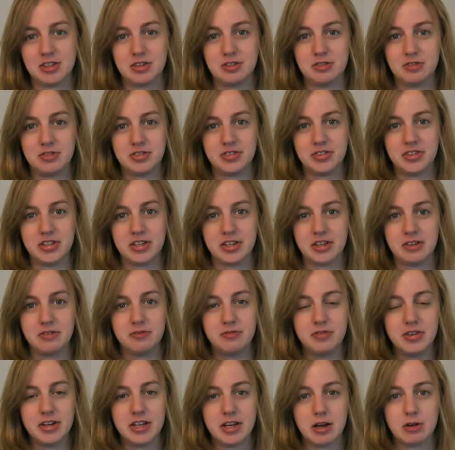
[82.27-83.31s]
of the
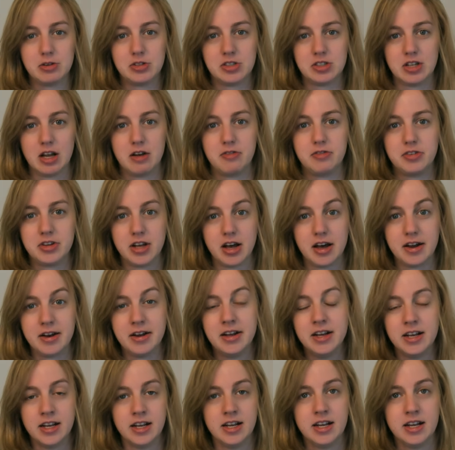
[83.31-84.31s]
video stuff done,